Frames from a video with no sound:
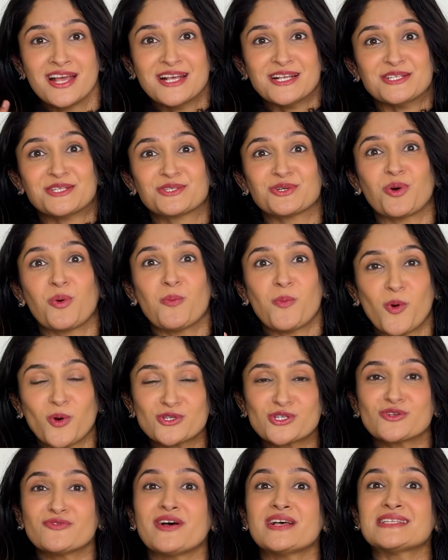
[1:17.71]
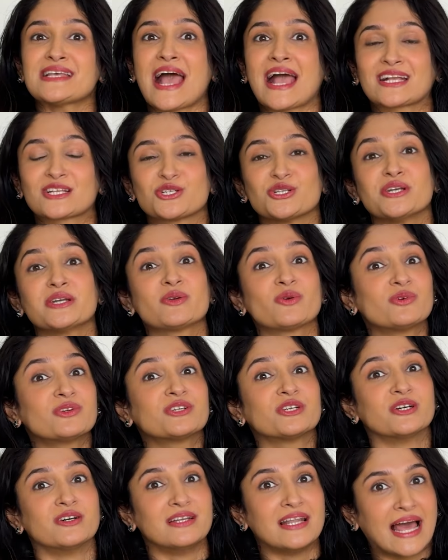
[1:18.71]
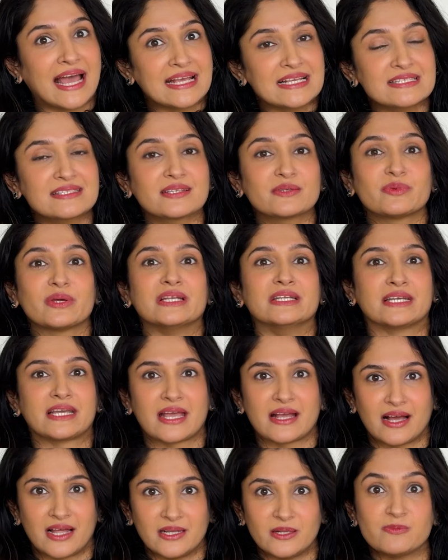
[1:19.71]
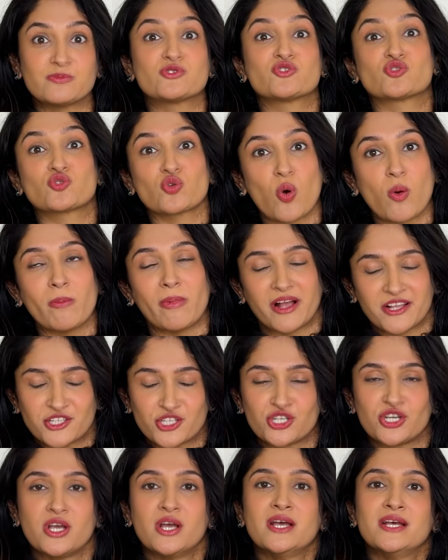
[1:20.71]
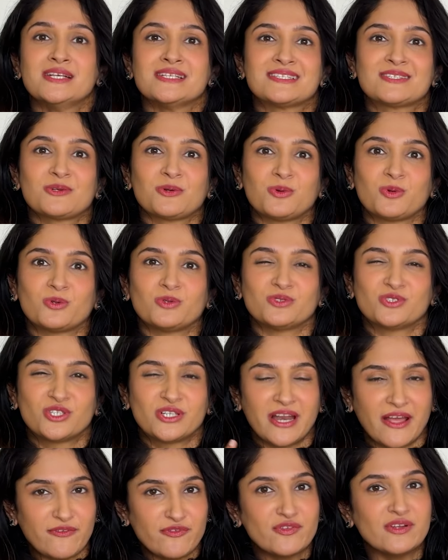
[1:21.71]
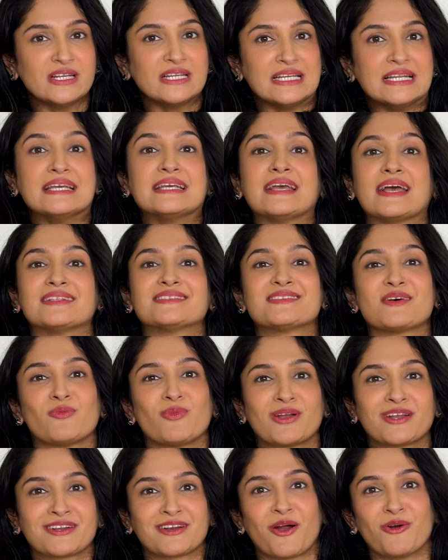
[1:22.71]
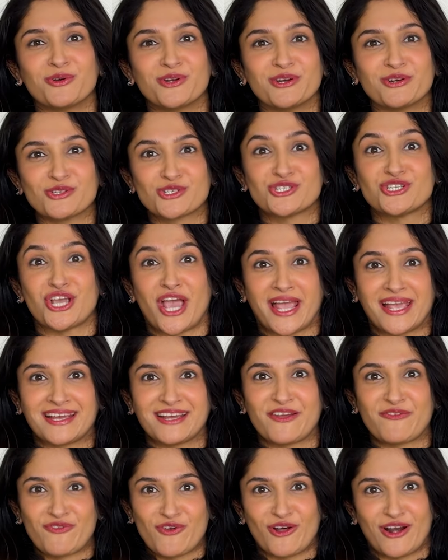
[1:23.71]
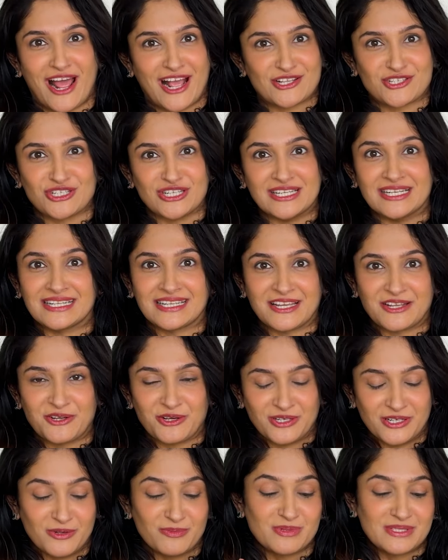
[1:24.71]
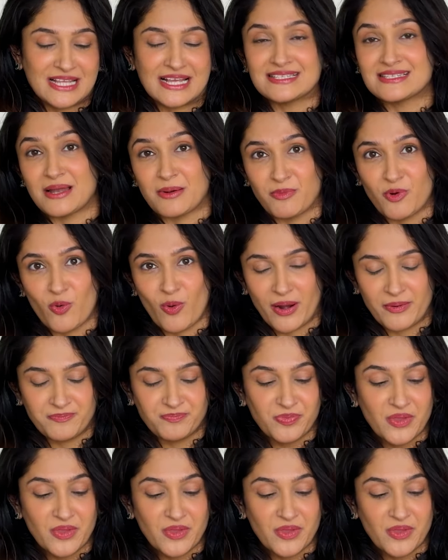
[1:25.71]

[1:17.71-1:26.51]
So most of us actually don't realize that we're licking our lips so much. So definitely get someone around you to check if you're actually licking your lips. That's number one.